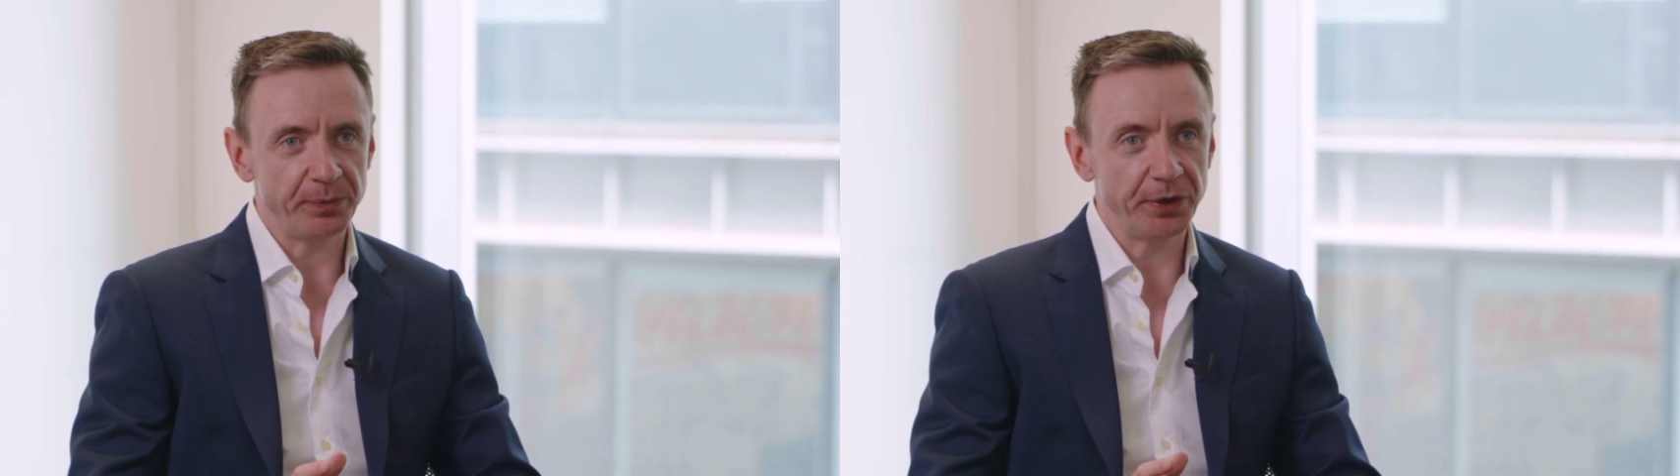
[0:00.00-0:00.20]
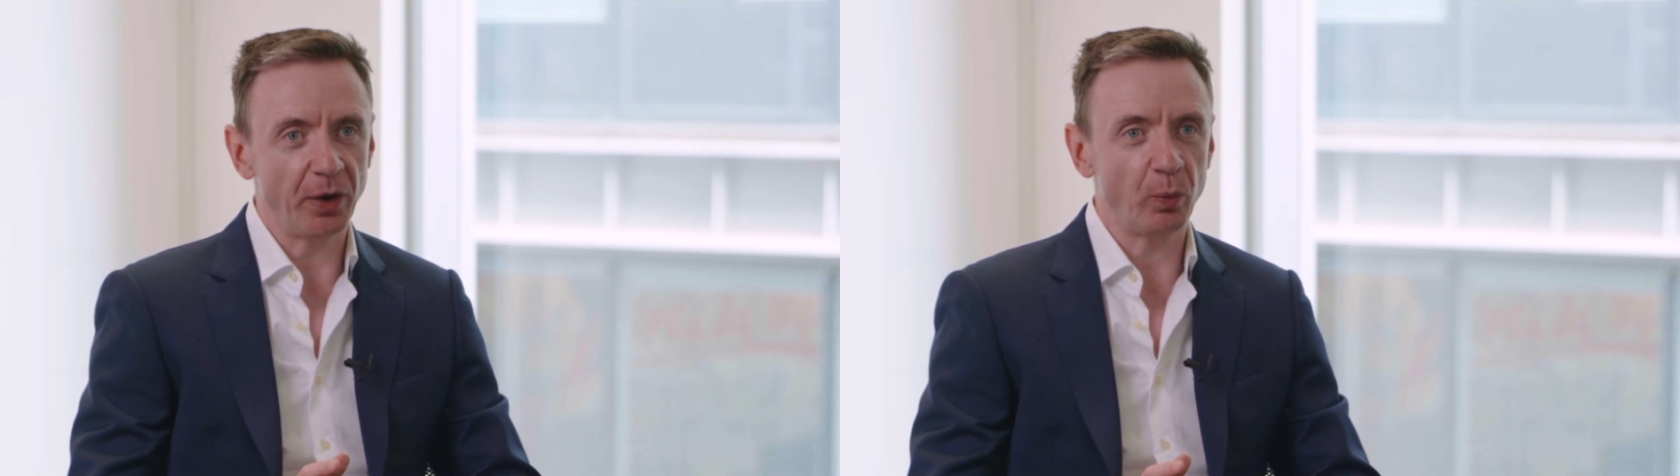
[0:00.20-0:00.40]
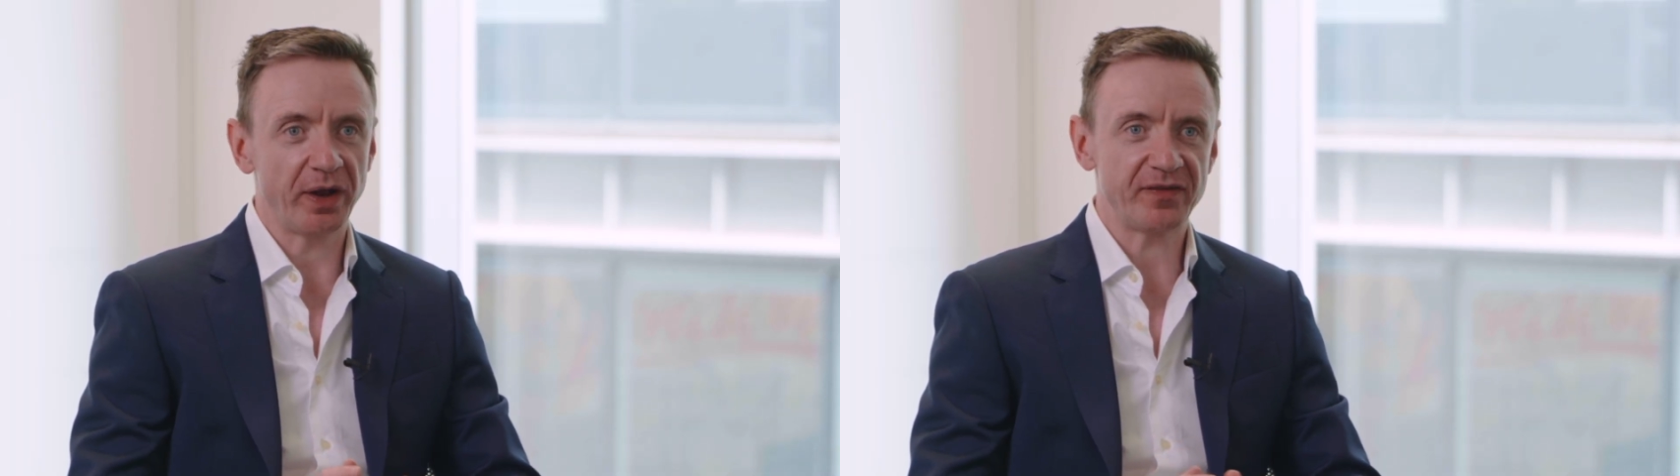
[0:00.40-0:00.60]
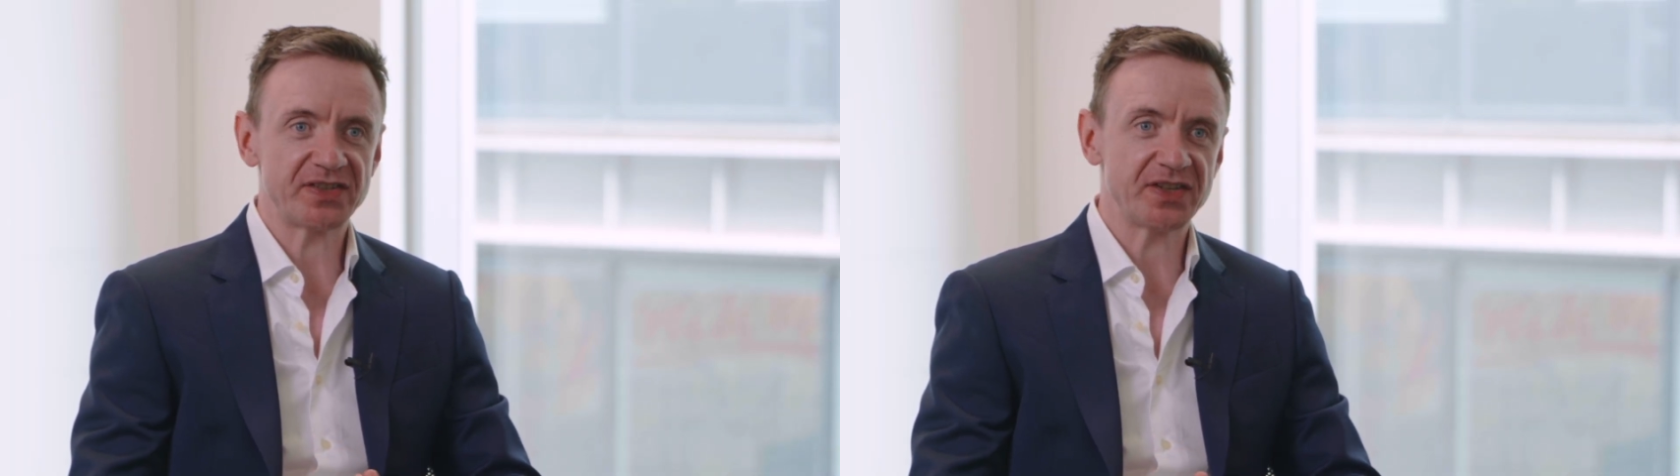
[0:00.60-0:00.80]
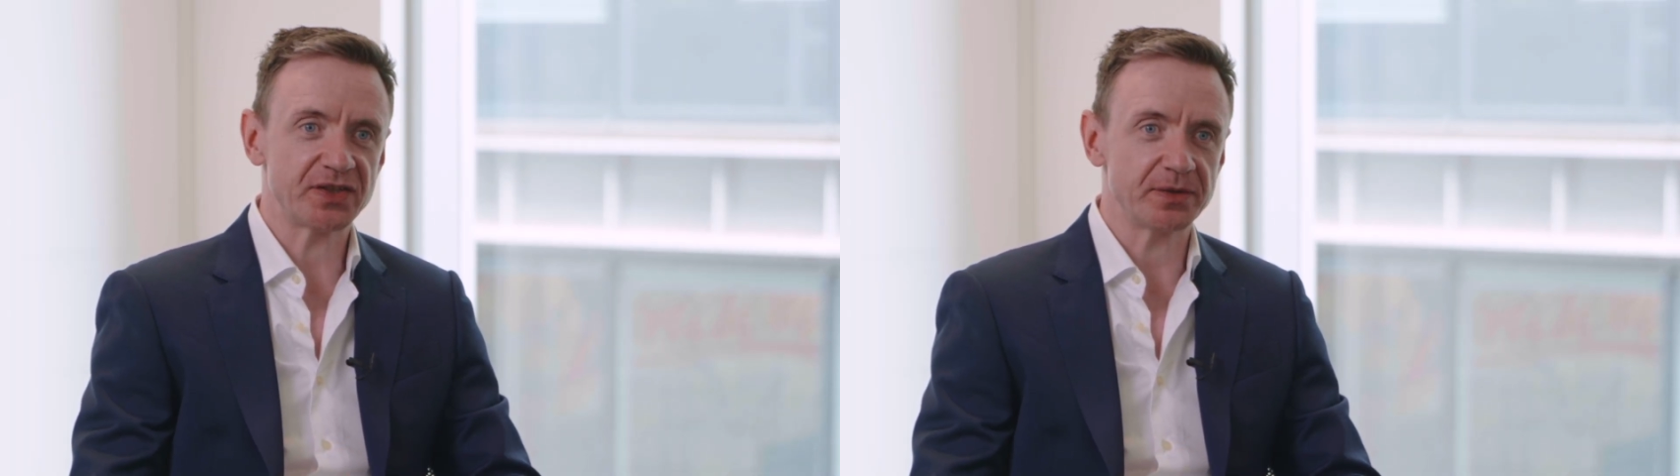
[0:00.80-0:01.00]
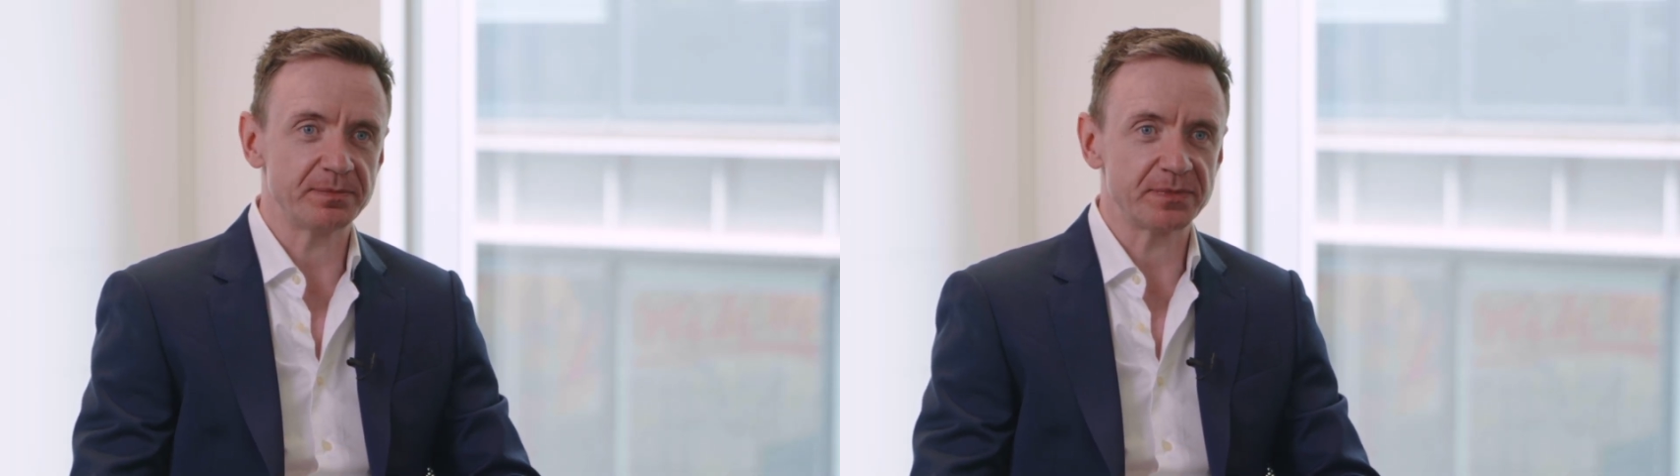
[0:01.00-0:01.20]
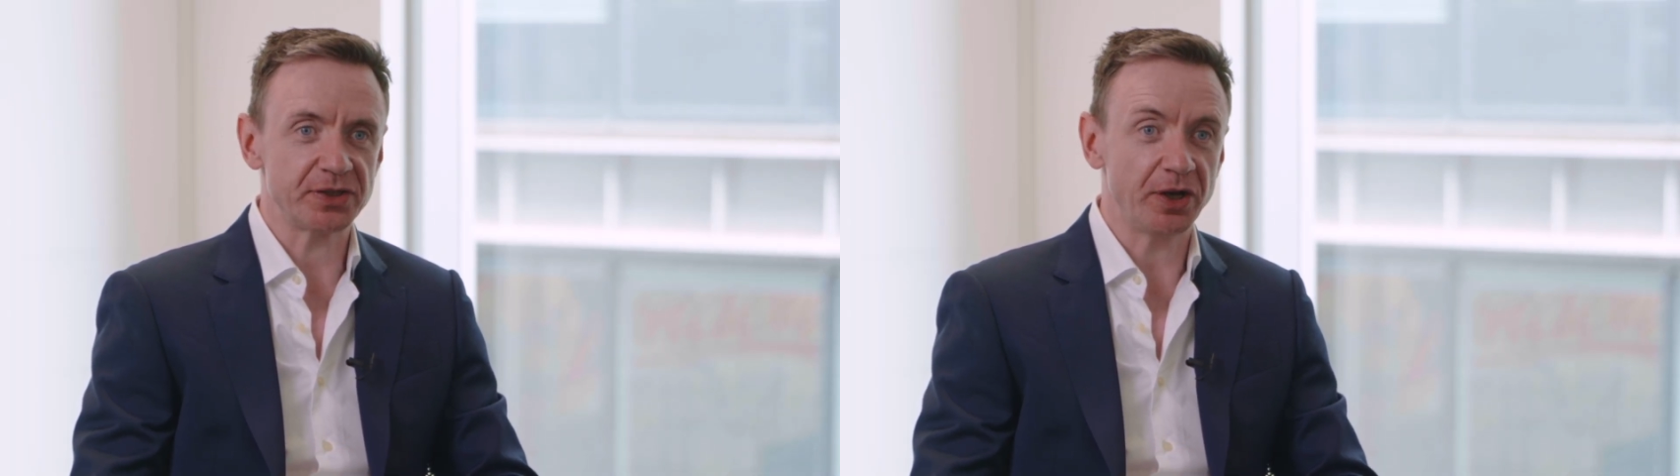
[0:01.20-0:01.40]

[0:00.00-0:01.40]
whatever systems